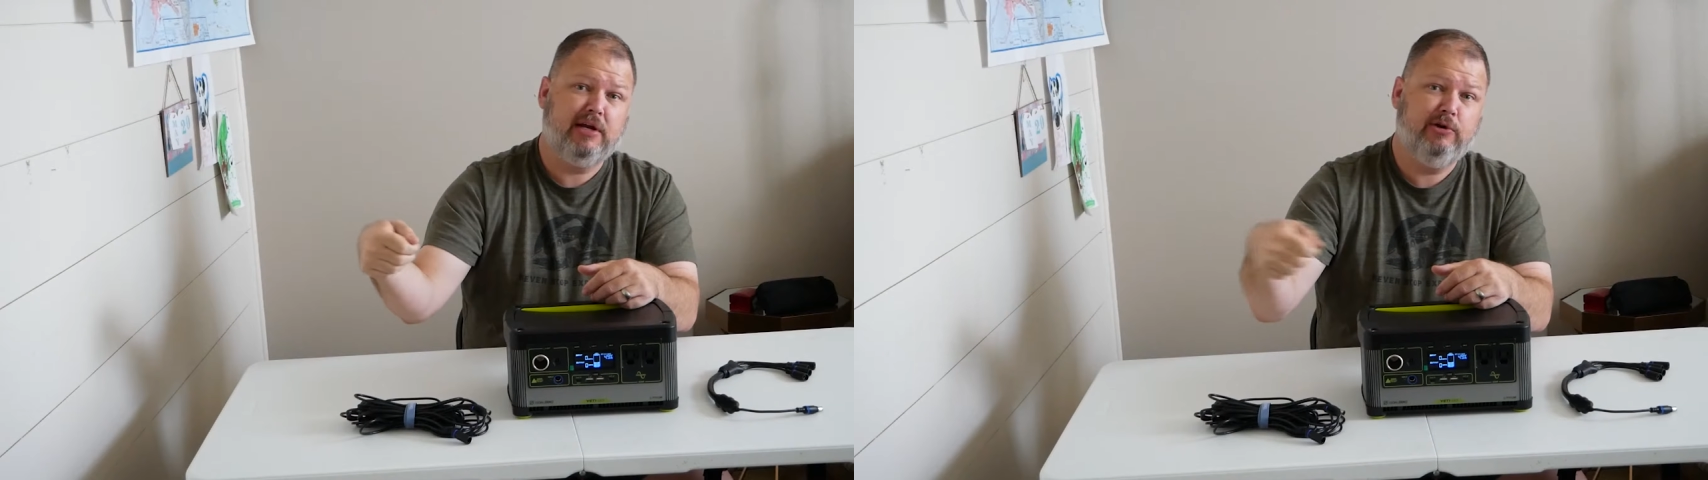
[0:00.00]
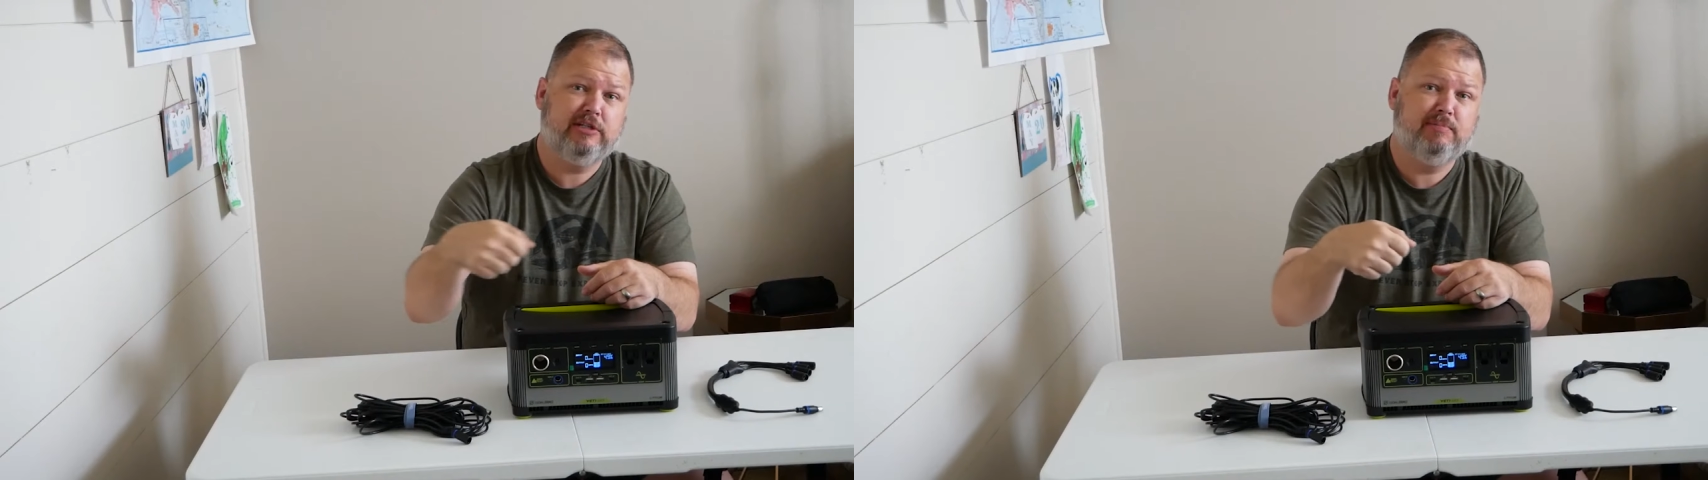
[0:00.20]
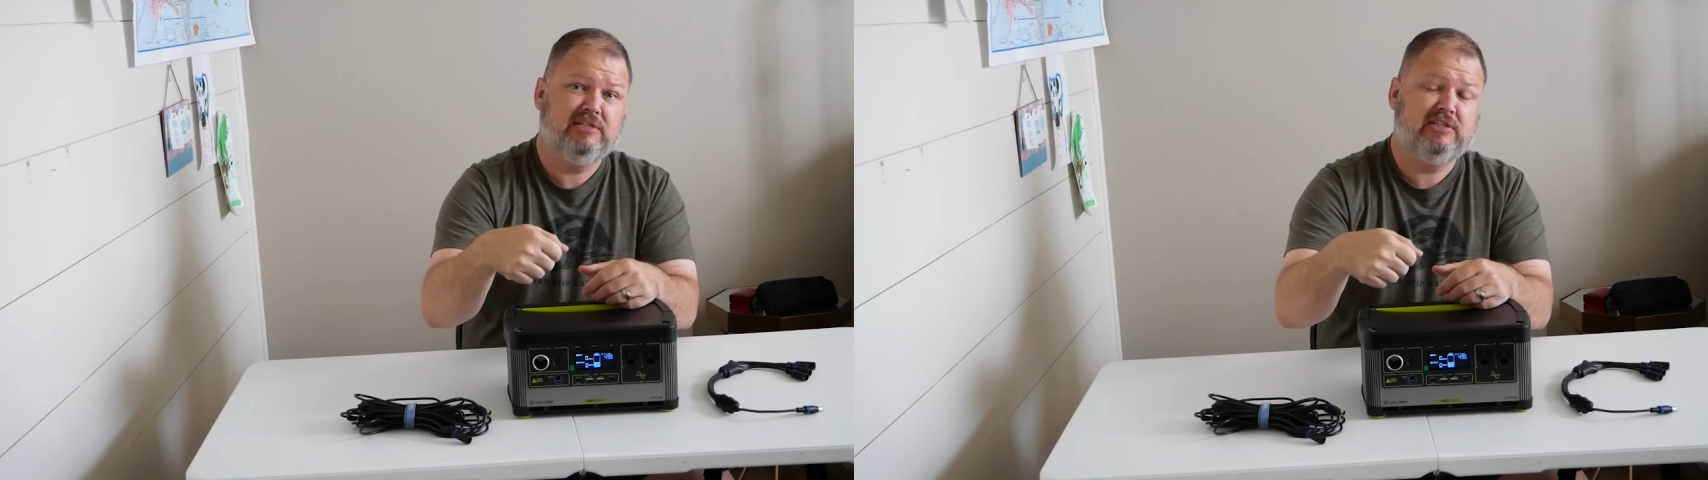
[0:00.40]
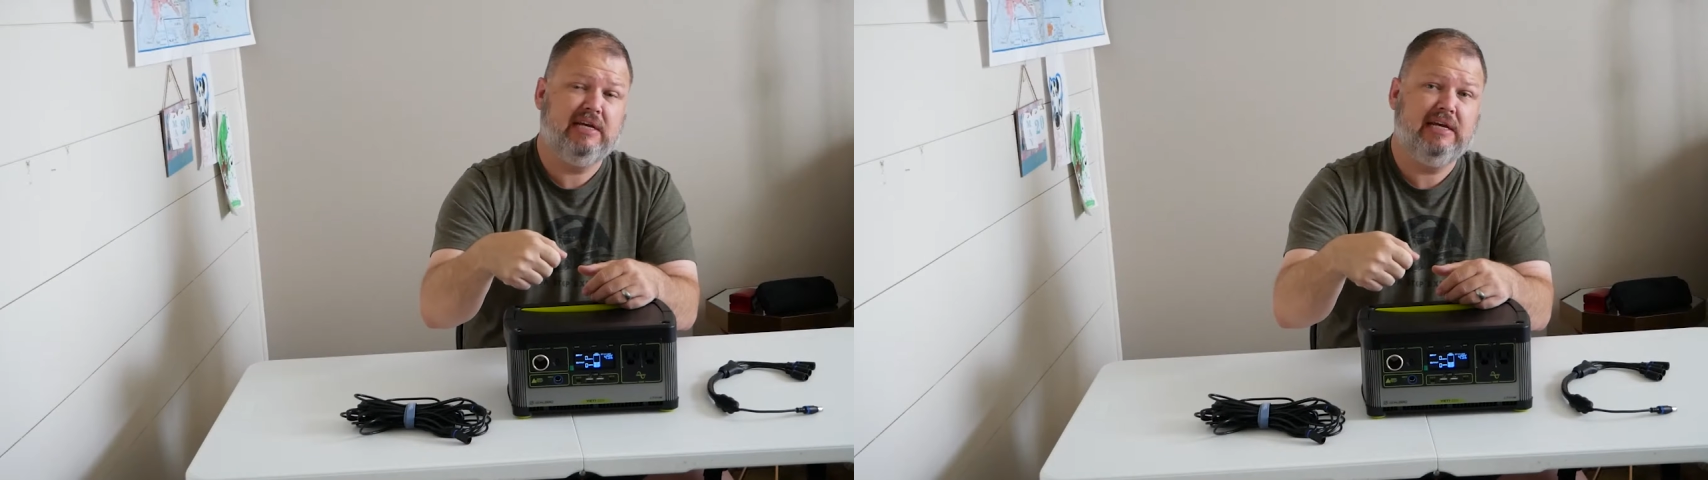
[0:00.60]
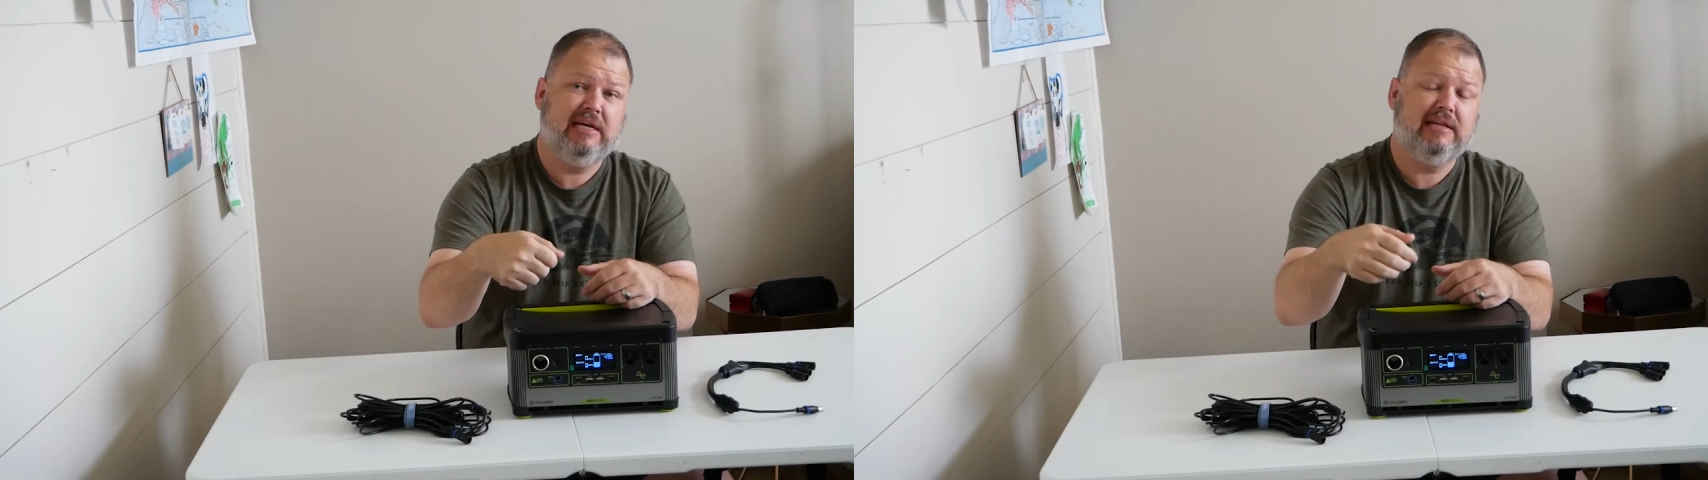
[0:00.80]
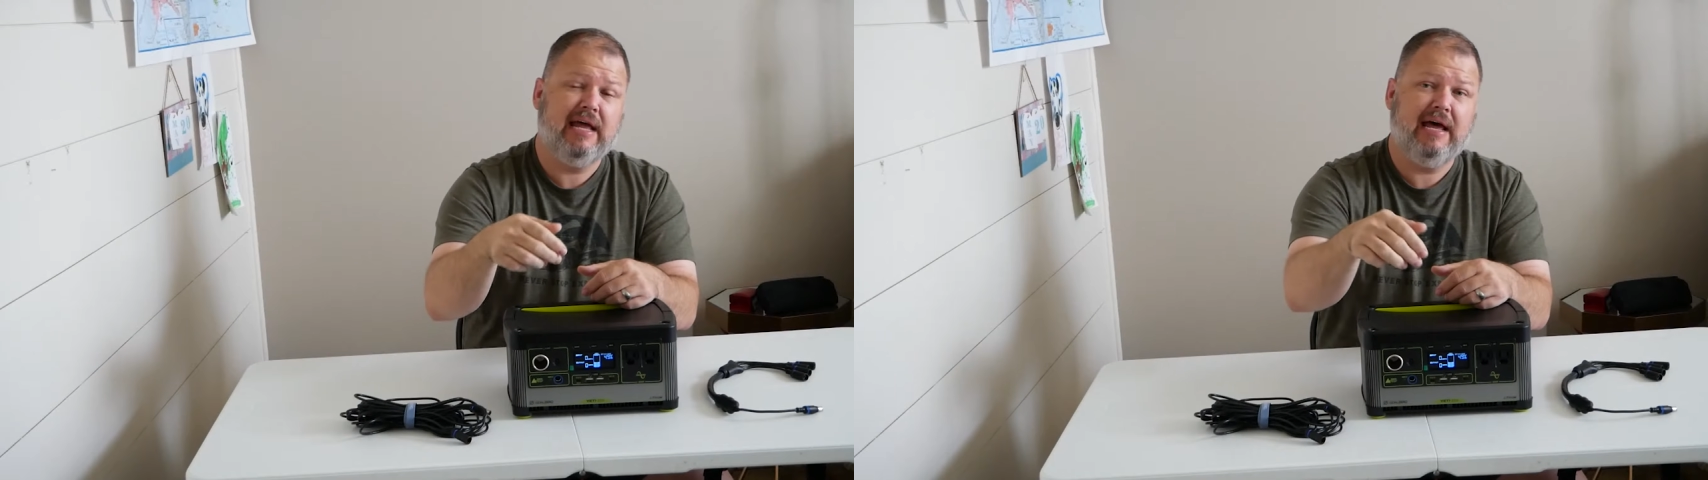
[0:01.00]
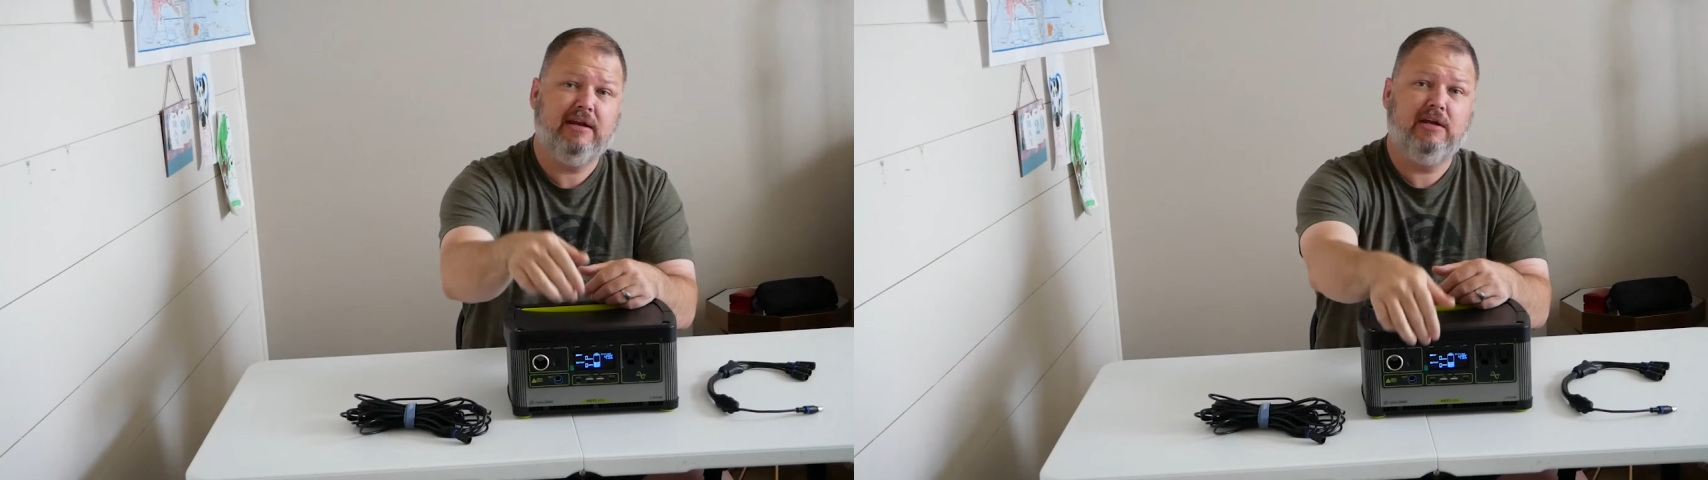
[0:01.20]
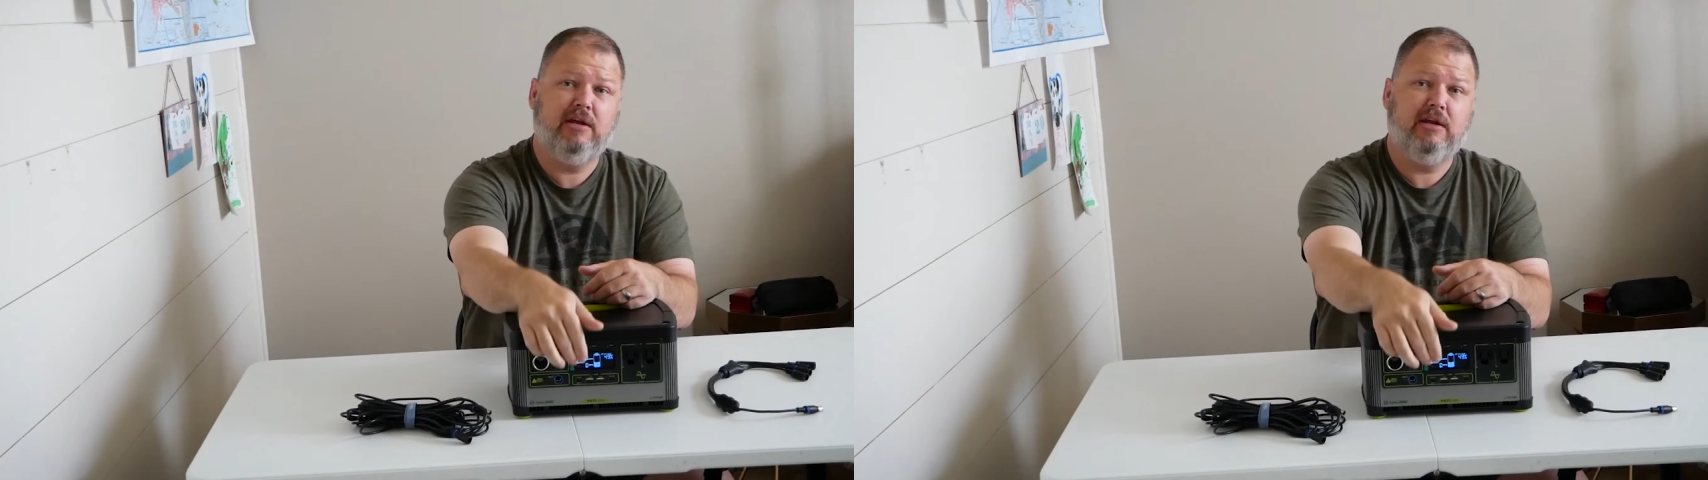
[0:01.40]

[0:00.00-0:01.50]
USB-C in that